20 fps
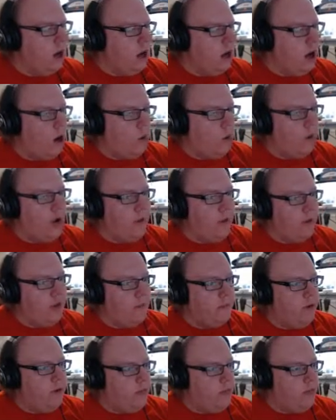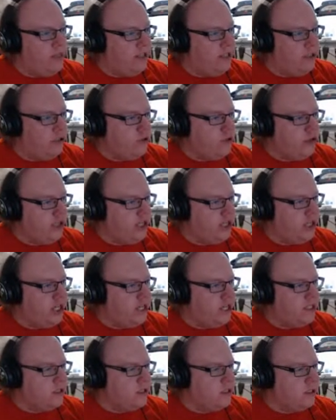Oh, I might have put them in the treasure
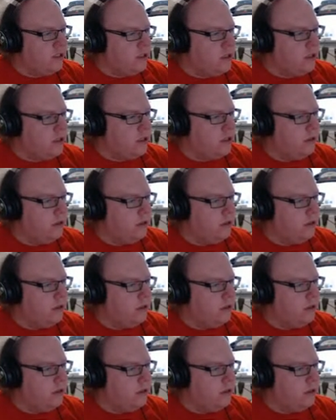chests.